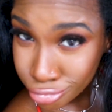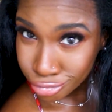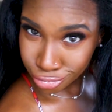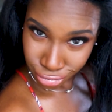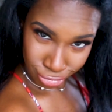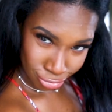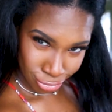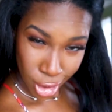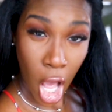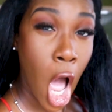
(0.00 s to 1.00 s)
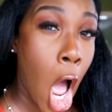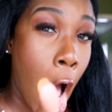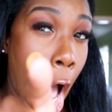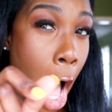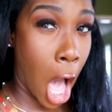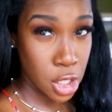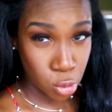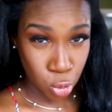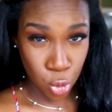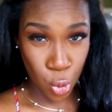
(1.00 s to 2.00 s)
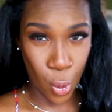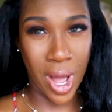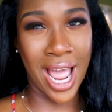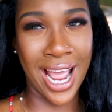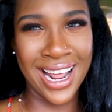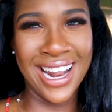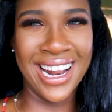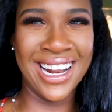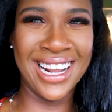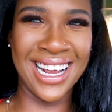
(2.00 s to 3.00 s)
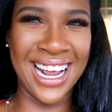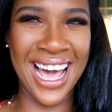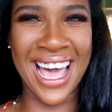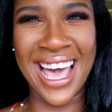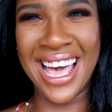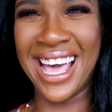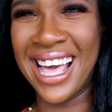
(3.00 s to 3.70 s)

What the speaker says: to my curly hair. That's all for this video. Thank you guys for watching, and